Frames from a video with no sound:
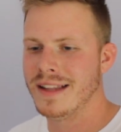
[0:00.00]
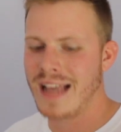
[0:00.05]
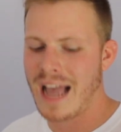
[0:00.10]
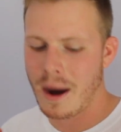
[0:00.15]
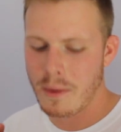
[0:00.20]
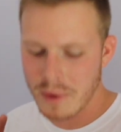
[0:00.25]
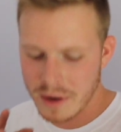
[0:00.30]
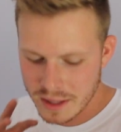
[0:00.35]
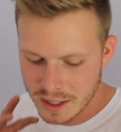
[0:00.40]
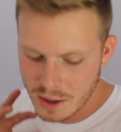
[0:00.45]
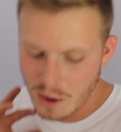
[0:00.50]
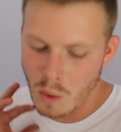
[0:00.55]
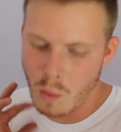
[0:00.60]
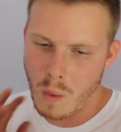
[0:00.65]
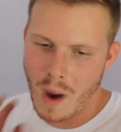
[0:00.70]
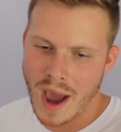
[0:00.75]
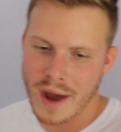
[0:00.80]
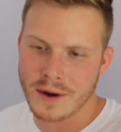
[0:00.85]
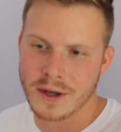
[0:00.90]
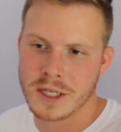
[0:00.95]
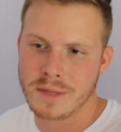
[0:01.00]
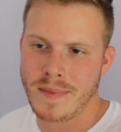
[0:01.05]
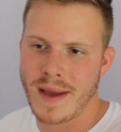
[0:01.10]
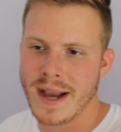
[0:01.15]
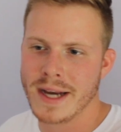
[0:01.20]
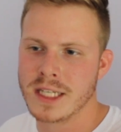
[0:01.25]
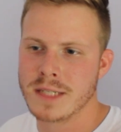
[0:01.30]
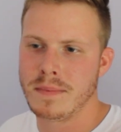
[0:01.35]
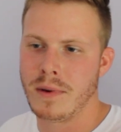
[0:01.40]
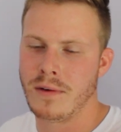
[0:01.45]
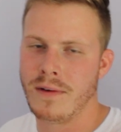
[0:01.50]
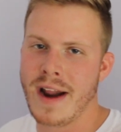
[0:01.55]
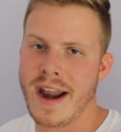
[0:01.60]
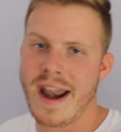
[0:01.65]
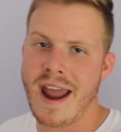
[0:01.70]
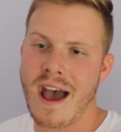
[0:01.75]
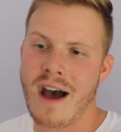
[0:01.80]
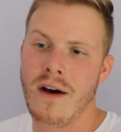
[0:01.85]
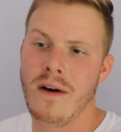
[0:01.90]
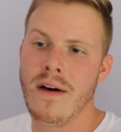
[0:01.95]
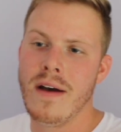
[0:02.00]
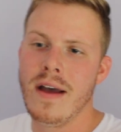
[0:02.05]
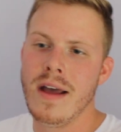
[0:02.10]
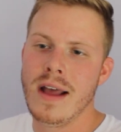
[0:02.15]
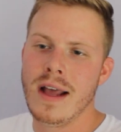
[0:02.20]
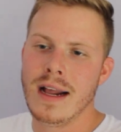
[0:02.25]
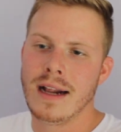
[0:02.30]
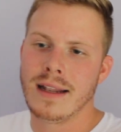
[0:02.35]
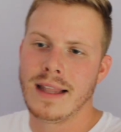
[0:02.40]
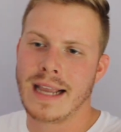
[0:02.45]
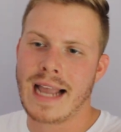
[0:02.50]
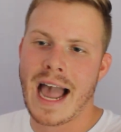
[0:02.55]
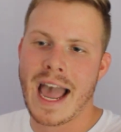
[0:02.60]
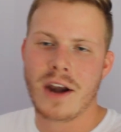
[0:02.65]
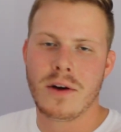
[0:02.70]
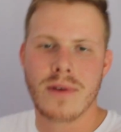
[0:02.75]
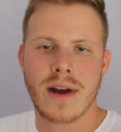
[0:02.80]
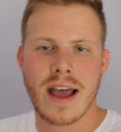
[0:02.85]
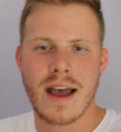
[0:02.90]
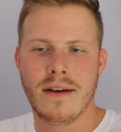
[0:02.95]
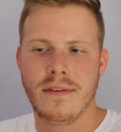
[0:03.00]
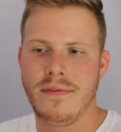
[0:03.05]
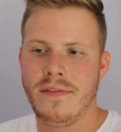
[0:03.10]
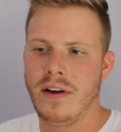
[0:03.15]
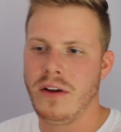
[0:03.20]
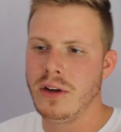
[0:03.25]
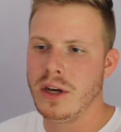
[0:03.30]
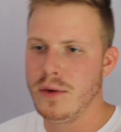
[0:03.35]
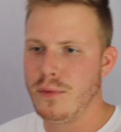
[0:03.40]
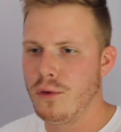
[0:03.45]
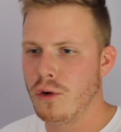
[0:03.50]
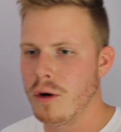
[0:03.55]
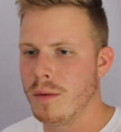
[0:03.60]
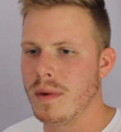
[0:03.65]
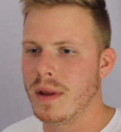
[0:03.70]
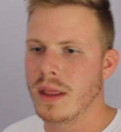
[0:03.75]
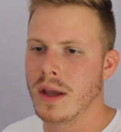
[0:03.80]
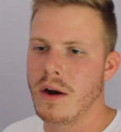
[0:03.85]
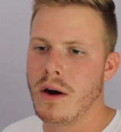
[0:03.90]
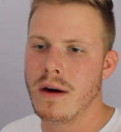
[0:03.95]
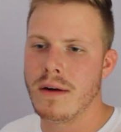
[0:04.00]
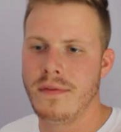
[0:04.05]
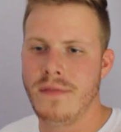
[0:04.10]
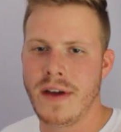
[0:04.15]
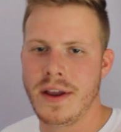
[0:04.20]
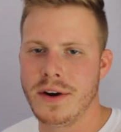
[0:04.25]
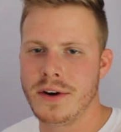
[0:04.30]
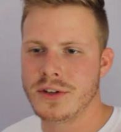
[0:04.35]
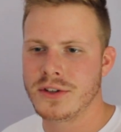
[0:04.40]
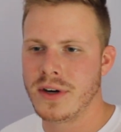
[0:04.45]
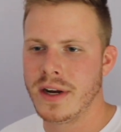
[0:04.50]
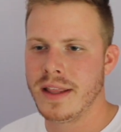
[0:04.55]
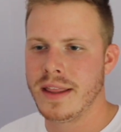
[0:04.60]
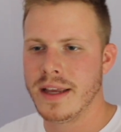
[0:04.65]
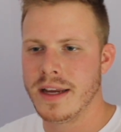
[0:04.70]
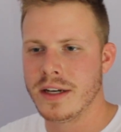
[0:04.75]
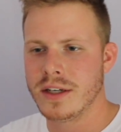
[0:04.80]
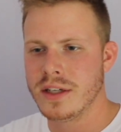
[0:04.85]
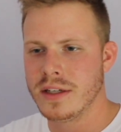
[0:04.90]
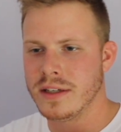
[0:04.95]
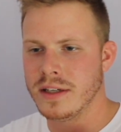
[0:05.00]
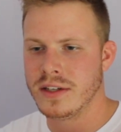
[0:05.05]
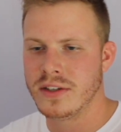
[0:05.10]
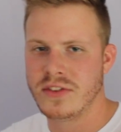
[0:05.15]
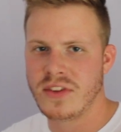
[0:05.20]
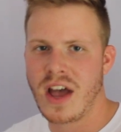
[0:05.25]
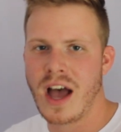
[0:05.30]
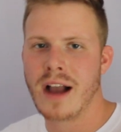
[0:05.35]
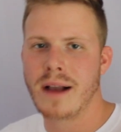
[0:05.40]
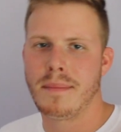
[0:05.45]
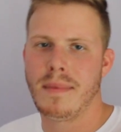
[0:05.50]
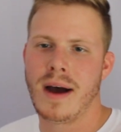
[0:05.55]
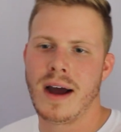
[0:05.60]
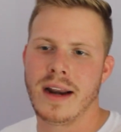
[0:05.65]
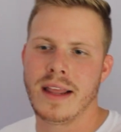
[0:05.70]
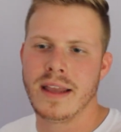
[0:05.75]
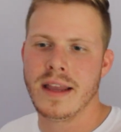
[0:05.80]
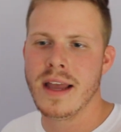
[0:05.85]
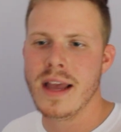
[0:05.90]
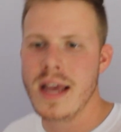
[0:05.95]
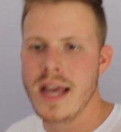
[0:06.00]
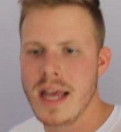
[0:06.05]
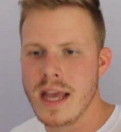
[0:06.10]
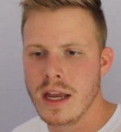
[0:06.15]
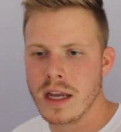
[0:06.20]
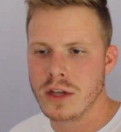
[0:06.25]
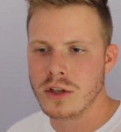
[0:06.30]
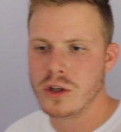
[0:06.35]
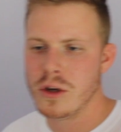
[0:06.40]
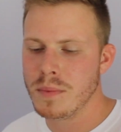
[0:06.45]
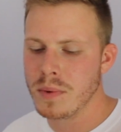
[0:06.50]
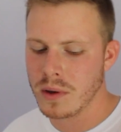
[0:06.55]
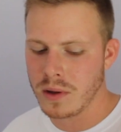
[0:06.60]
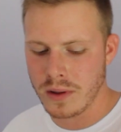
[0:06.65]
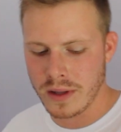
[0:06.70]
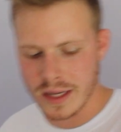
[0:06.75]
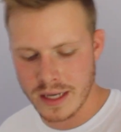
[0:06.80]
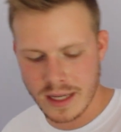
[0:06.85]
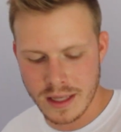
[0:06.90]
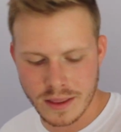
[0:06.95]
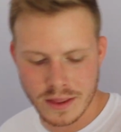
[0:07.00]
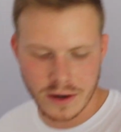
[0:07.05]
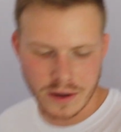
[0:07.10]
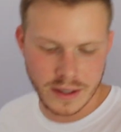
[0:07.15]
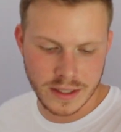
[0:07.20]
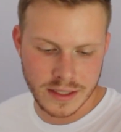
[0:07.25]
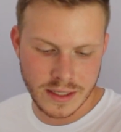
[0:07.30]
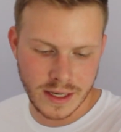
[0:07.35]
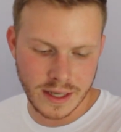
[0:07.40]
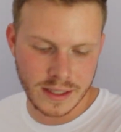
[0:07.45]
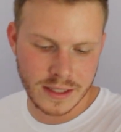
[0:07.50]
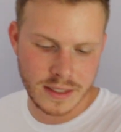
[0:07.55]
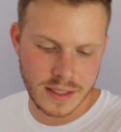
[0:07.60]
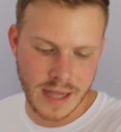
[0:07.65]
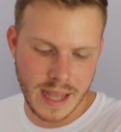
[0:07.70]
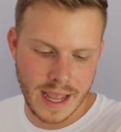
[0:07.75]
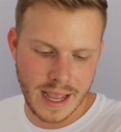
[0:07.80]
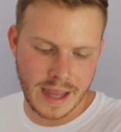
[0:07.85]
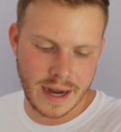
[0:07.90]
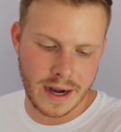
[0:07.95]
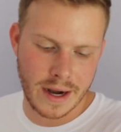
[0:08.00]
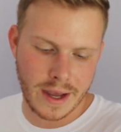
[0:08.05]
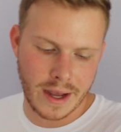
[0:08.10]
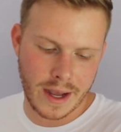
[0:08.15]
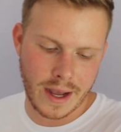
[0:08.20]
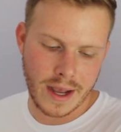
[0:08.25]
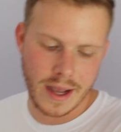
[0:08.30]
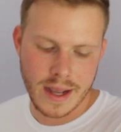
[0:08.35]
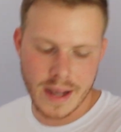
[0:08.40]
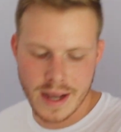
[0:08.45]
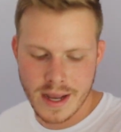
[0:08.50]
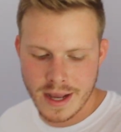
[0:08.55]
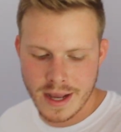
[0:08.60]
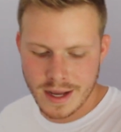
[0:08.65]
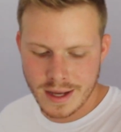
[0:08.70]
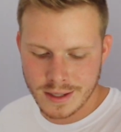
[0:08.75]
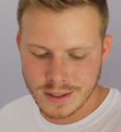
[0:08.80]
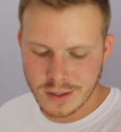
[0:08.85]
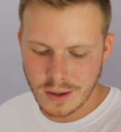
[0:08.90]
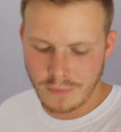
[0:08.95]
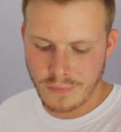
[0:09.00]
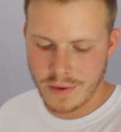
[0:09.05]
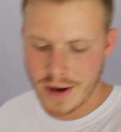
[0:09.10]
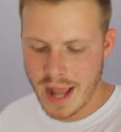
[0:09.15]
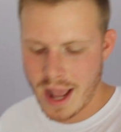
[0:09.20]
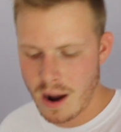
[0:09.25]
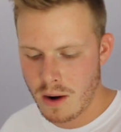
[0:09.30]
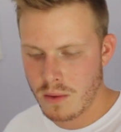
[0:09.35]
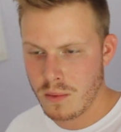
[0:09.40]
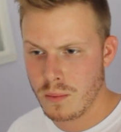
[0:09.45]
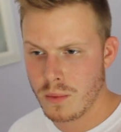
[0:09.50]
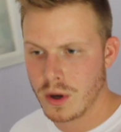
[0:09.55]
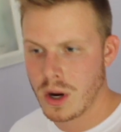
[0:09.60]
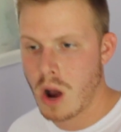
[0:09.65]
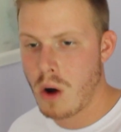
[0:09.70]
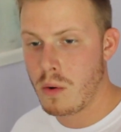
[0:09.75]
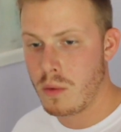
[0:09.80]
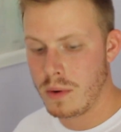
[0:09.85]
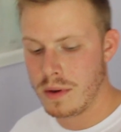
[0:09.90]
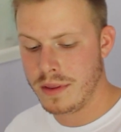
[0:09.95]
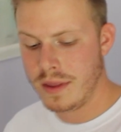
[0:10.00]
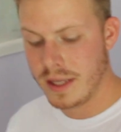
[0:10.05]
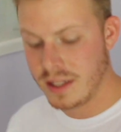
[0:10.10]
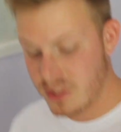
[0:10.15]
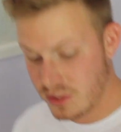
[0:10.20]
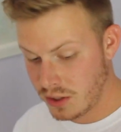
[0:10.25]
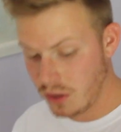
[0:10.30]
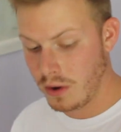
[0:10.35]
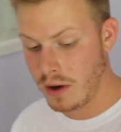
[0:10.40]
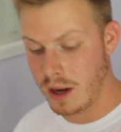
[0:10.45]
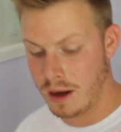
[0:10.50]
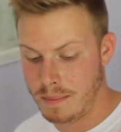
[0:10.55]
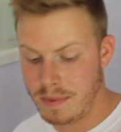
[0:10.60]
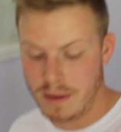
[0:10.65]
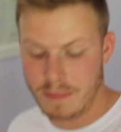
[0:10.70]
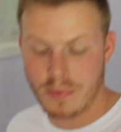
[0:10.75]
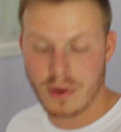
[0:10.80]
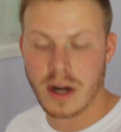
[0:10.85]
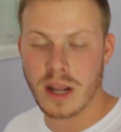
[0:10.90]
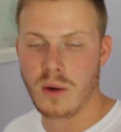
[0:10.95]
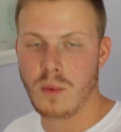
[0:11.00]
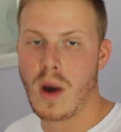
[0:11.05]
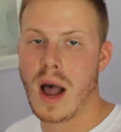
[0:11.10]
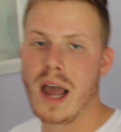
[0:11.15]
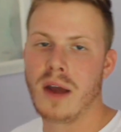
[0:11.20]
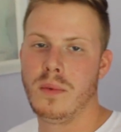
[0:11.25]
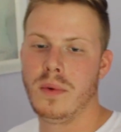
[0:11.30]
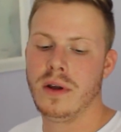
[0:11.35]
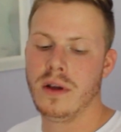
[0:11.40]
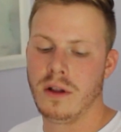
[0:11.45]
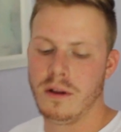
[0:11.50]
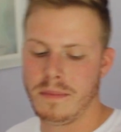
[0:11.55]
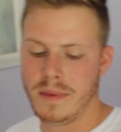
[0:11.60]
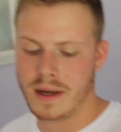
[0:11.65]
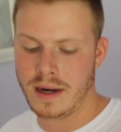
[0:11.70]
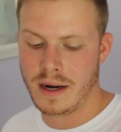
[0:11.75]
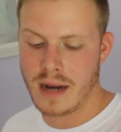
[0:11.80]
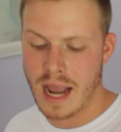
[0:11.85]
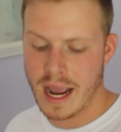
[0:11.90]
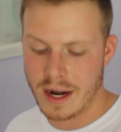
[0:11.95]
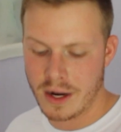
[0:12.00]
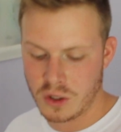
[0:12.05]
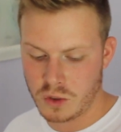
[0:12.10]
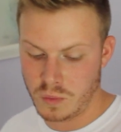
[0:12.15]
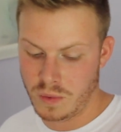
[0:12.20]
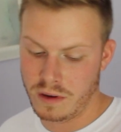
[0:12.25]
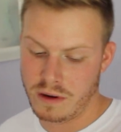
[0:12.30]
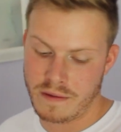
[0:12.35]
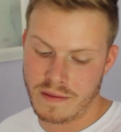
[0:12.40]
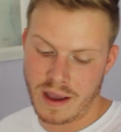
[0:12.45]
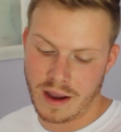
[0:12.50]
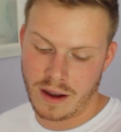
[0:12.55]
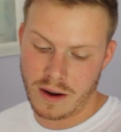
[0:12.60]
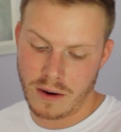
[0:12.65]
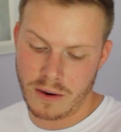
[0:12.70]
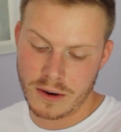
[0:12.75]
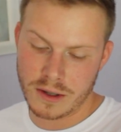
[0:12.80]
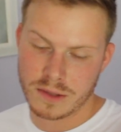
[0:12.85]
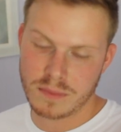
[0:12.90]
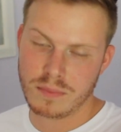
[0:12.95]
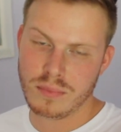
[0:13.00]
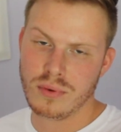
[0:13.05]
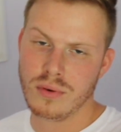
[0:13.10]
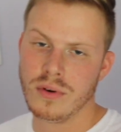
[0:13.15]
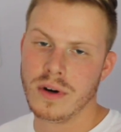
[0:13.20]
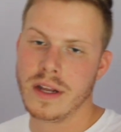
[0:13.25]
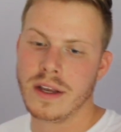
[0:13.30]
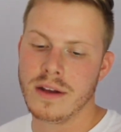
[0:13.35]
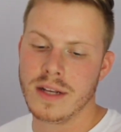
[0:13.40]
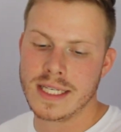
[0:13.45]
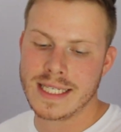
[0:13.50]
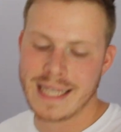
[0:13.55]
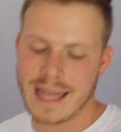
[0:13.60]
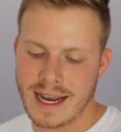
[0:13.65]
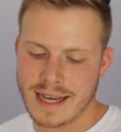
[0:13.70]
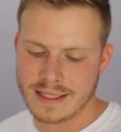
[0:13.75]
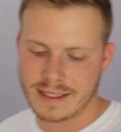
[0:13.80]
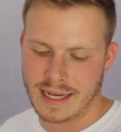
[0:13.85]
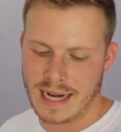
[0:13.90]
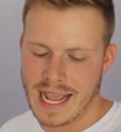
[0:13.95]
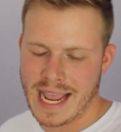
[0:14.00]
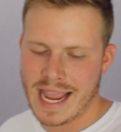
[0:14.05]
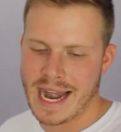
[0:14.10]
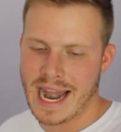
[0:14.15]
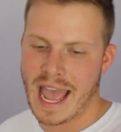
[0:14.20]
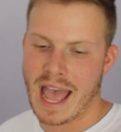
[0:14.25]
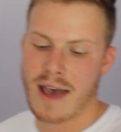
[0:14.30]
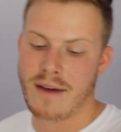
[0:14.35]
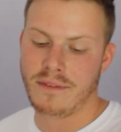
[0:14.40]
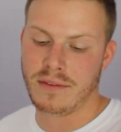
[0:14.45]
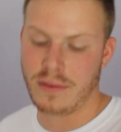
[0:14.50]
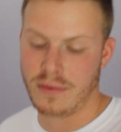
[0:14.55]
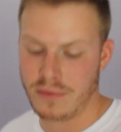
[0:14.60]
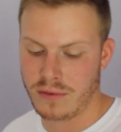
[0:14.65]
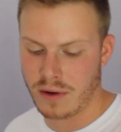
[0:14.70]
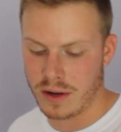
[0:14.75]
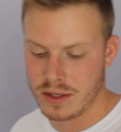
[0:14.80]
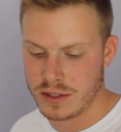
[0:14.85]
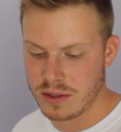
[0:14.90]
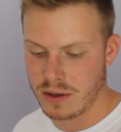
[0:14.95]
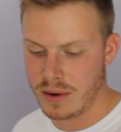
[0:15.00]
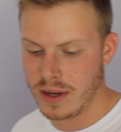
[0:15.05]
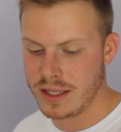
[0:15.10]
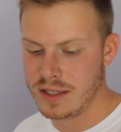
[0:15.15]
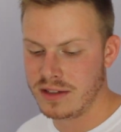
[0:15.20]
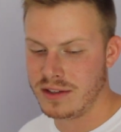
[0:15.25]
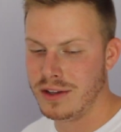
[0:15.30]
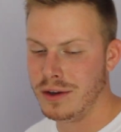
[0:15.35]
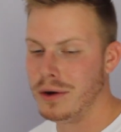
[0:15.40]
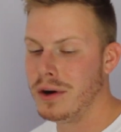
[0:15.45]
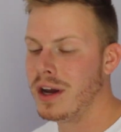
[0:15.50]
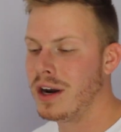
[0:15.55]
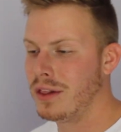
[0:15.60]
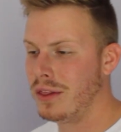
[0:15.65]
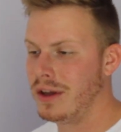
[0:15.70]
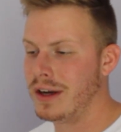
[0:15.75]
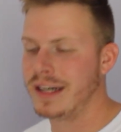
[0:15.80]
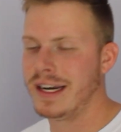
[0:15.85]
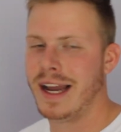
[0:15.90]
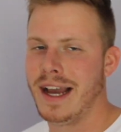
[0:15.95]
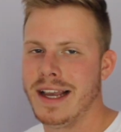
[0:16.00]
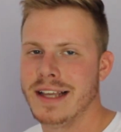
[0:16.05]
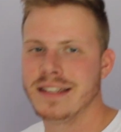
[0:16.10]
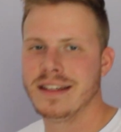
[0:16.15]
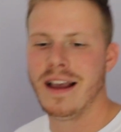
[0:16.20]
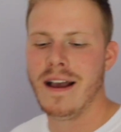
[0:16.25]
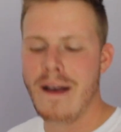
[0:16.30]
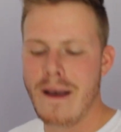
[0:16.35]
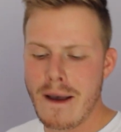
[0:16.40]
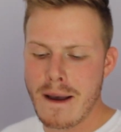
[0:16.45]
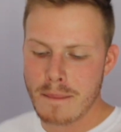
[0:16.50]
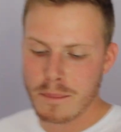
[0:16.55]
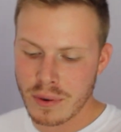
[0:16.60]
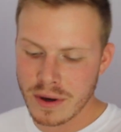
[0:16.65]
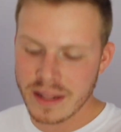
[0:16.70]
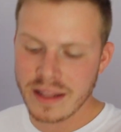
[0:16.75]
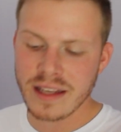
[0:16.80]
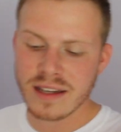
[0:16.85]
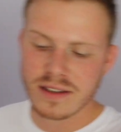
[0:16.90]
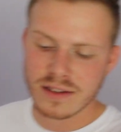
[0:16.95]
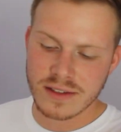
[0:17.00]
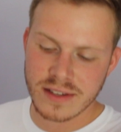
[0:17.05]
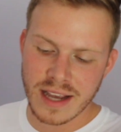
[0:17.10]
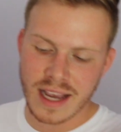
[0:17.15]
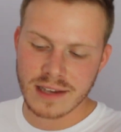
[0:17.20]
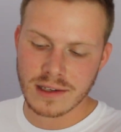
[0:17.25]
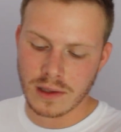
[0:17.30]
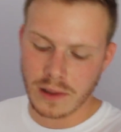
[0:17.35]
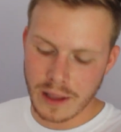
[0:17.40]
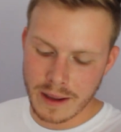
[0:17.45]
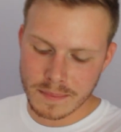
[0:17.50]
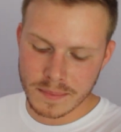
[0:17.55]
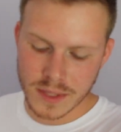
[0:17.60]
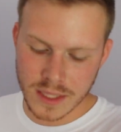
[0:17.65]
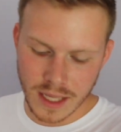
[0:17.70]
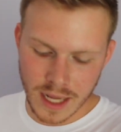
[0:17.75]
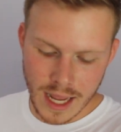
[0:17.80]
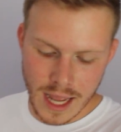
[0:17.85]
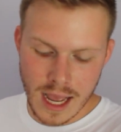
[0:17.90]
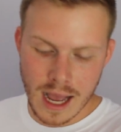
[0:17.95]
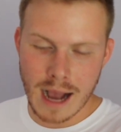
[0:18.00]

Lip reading: I wanted to go wider specs, but right now, I don't have felony form on the car fenders or anything. It's just a stock body, super clean E36, and so for now, we're going with, it's still gonna be a pretty wide wheel. I mean, a 9-inch wheel on that car is pretty good size, and an 8.5 in the front. So it's still gonna look nice, pretty decent sized lips.